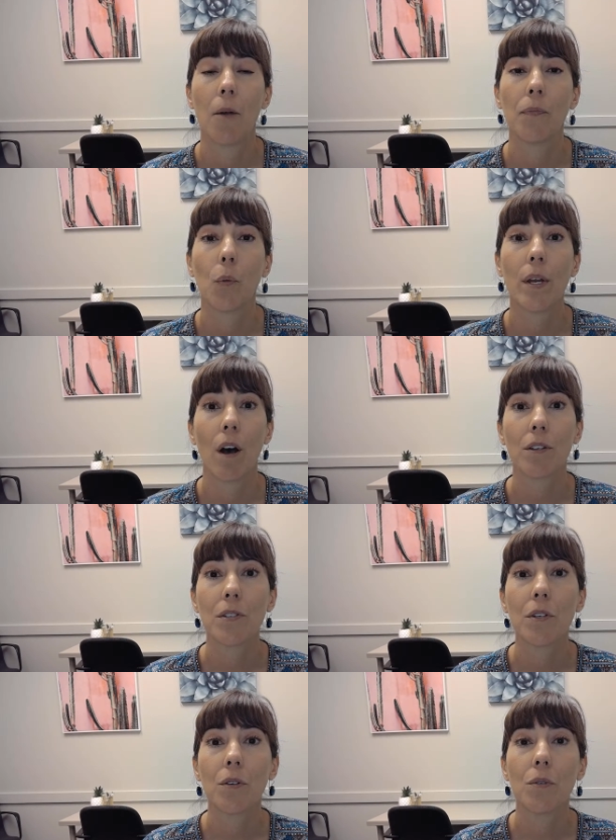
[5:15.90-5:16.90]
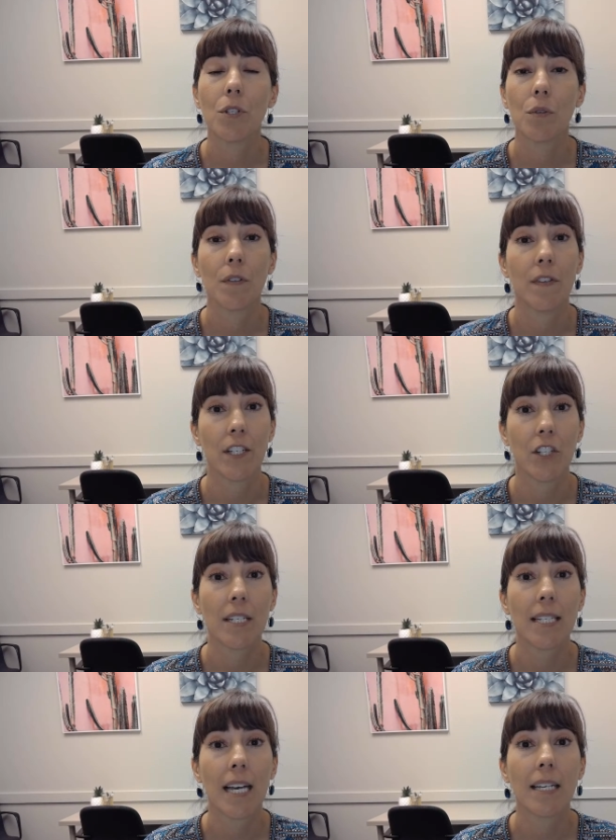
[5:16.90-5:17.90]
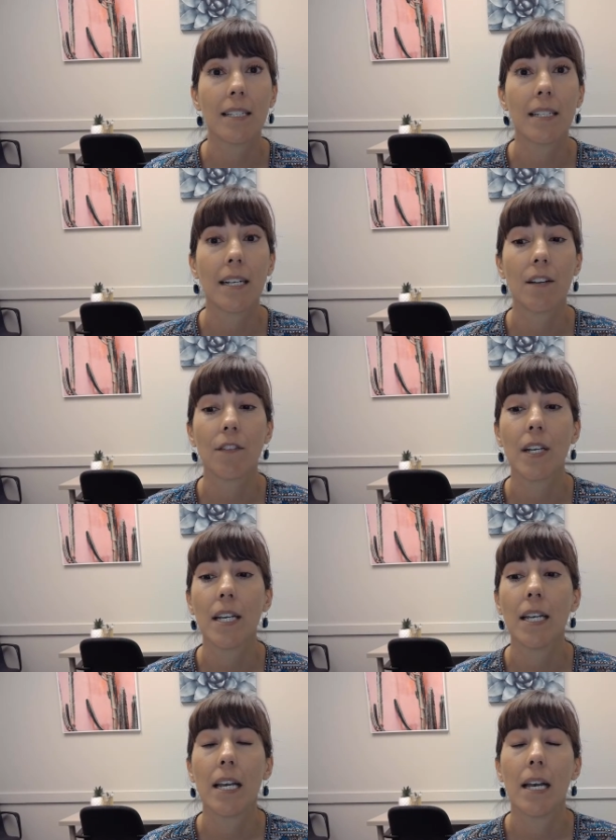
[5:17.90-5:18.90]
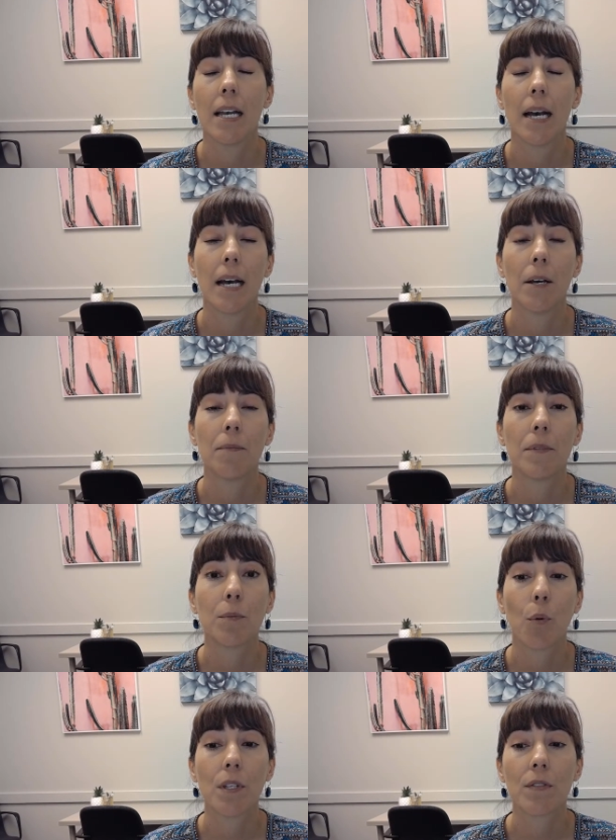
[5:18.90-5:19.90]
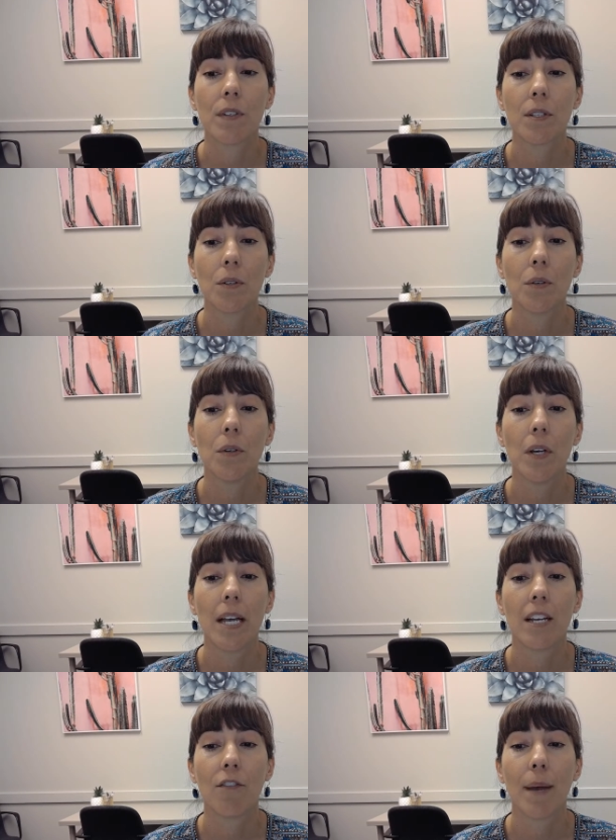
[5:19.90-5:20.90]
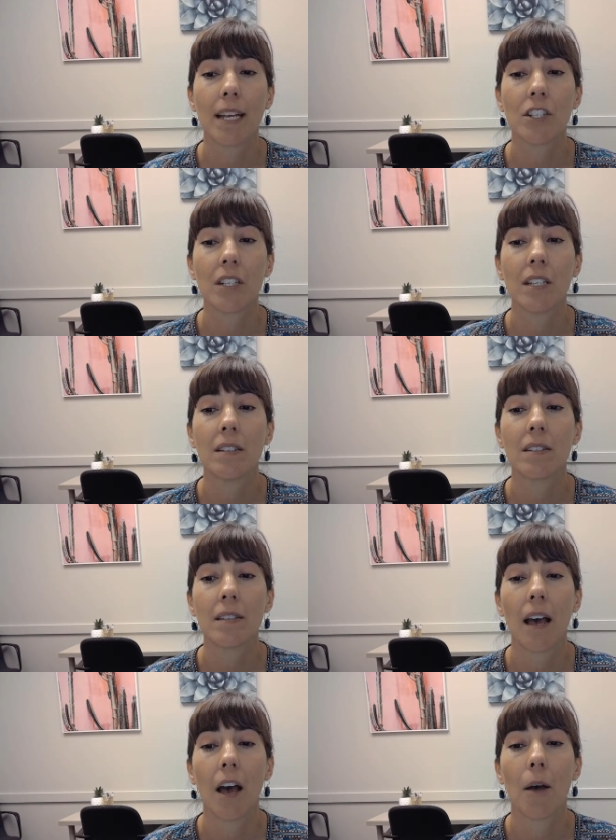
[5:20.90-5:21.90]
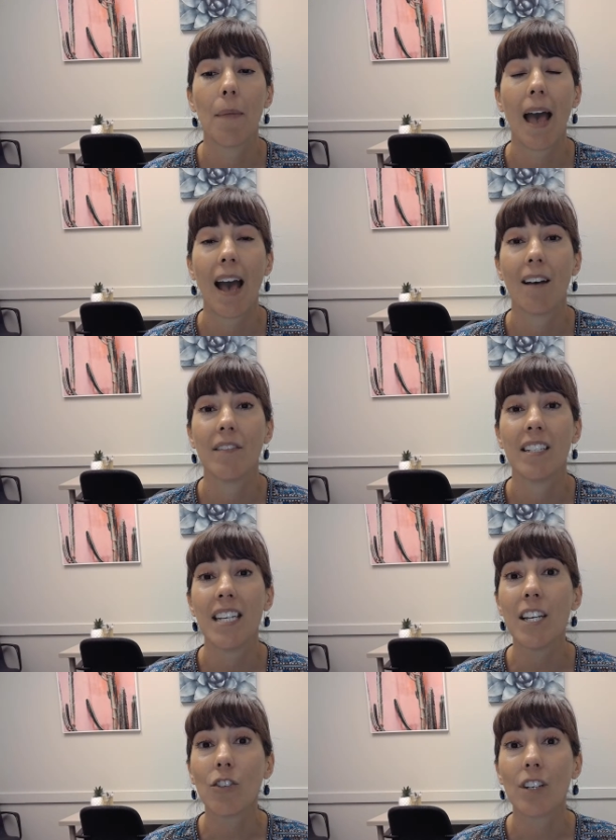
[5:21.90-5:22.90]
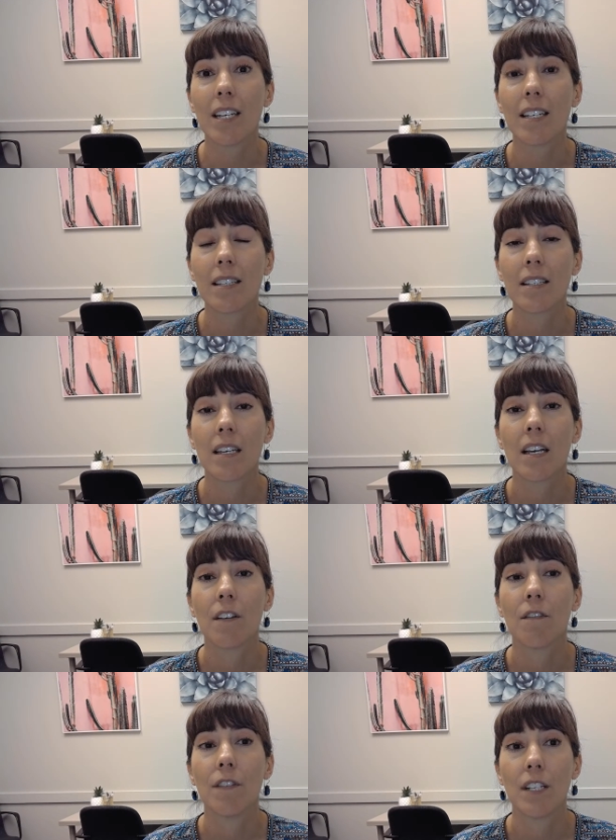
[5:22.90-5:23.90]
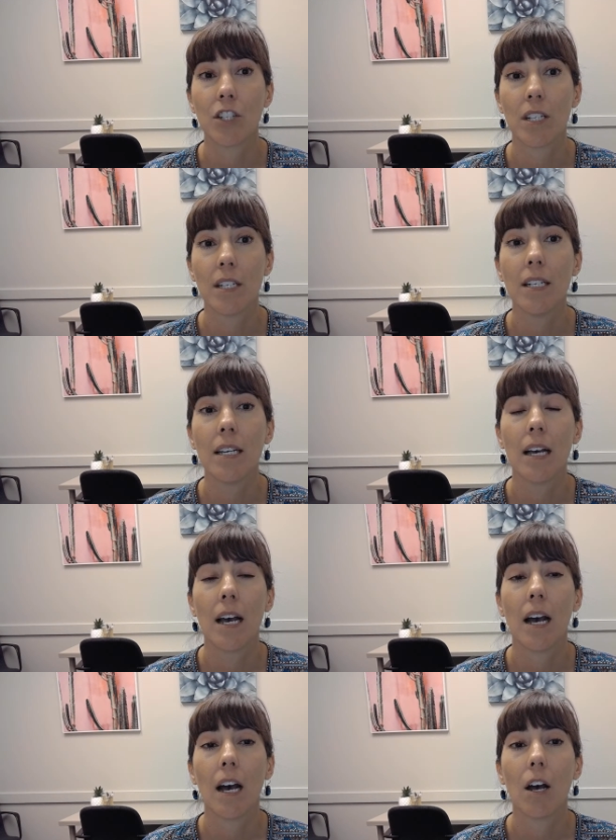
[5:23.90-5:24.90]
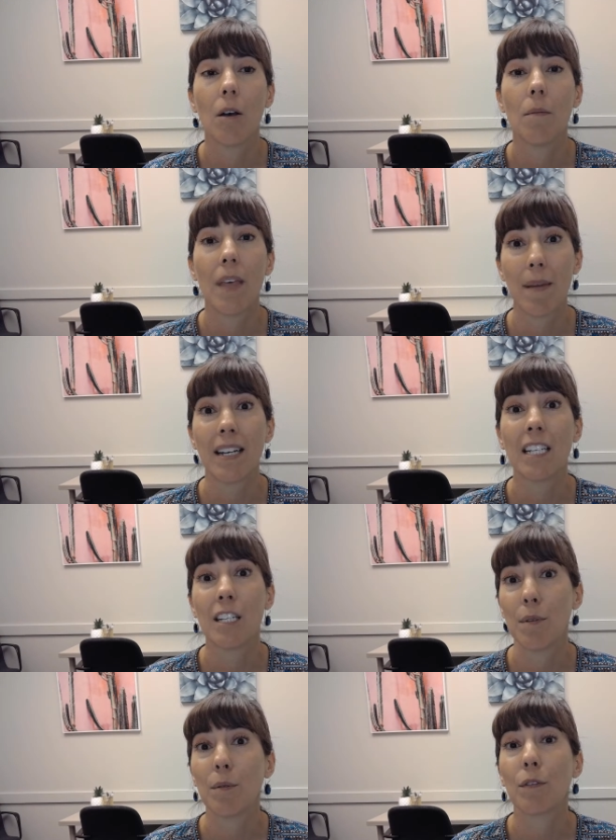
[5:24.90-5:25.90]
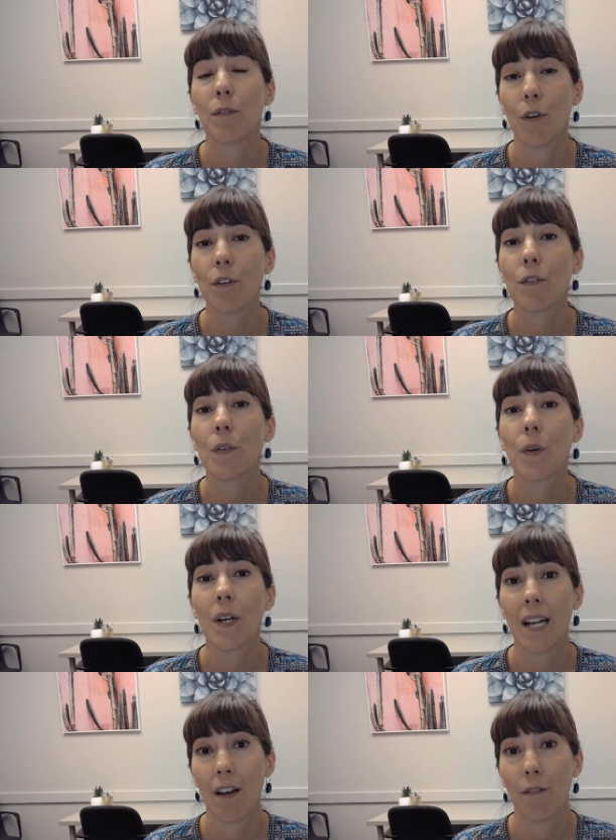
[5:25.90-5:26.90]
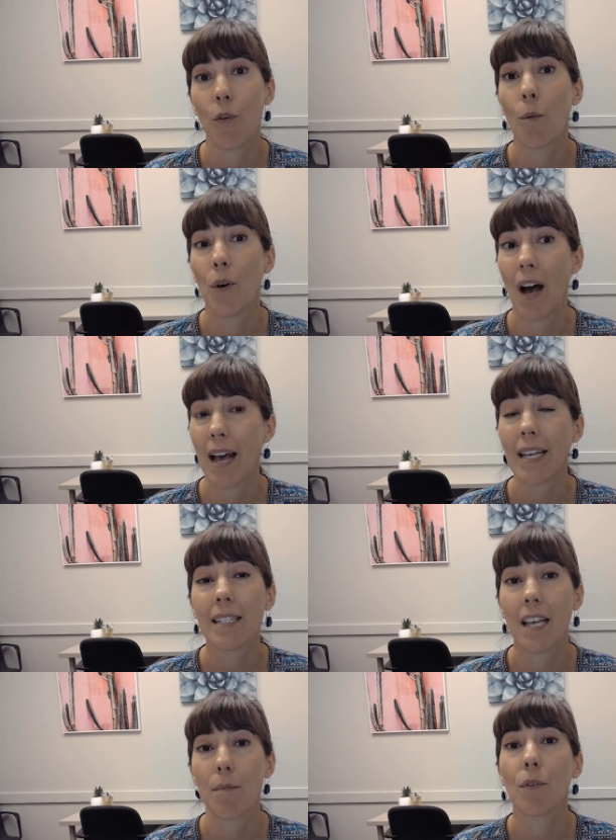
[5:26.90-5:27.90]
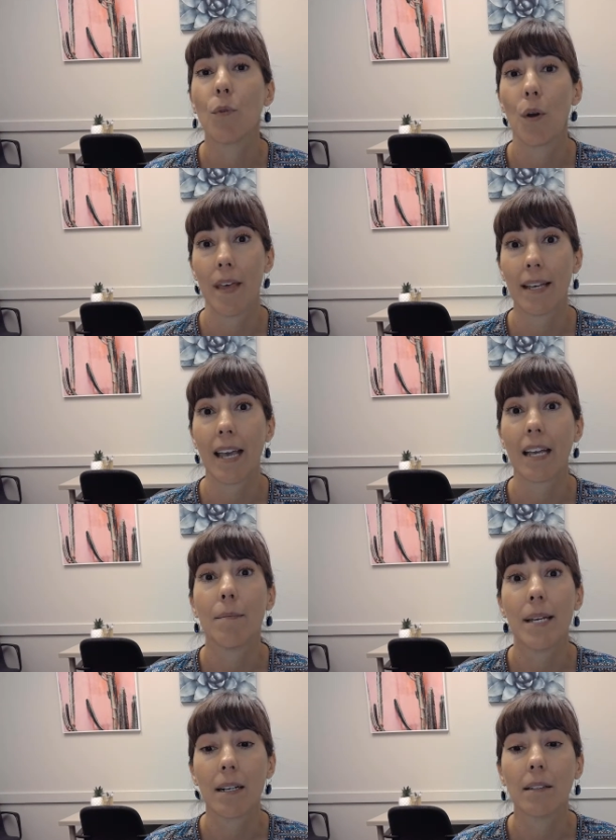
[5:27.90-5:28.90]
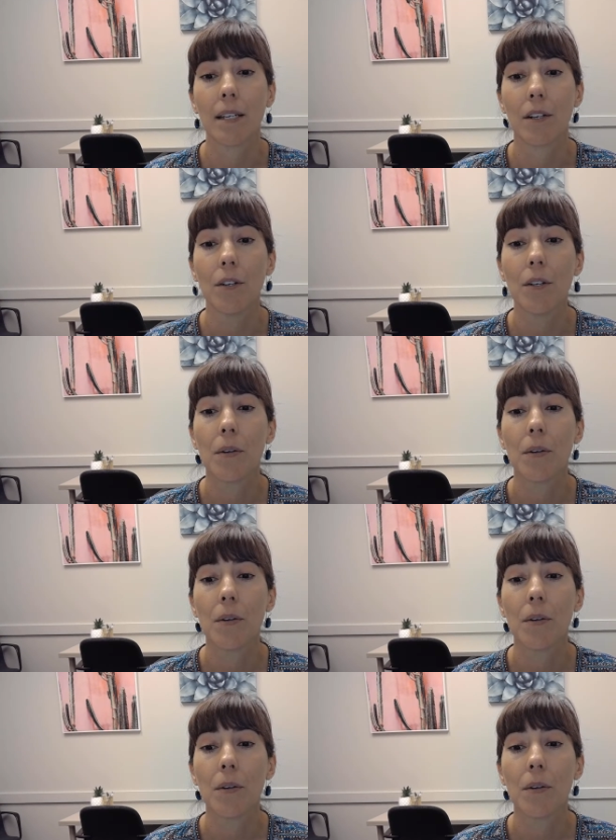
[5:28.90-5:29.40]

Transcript: We also do a vision test at every sports physical, and if patients have decreased vision, they may need to be referred for a formal eye exam before they can be cleared.